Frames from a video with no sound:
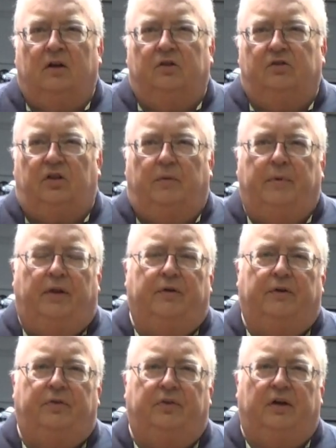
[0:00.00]
some
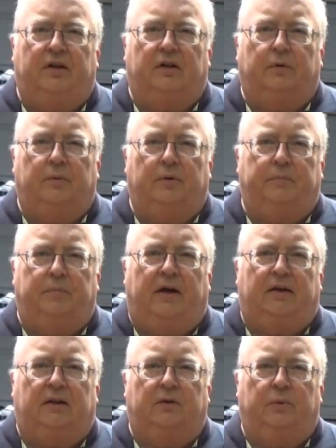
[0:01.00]
other thing that would
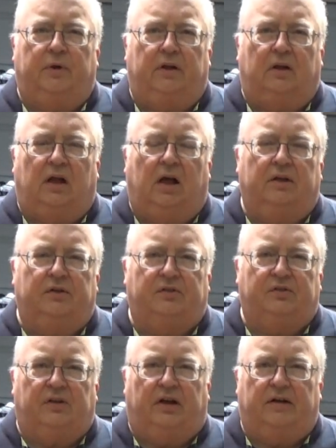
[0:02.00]
make the wheel
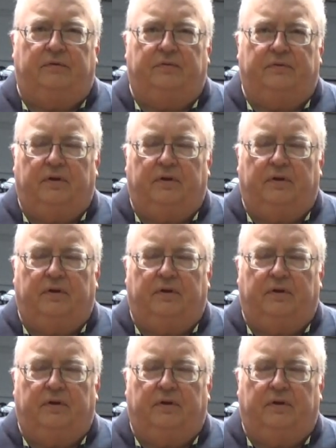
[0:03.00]
unsafe.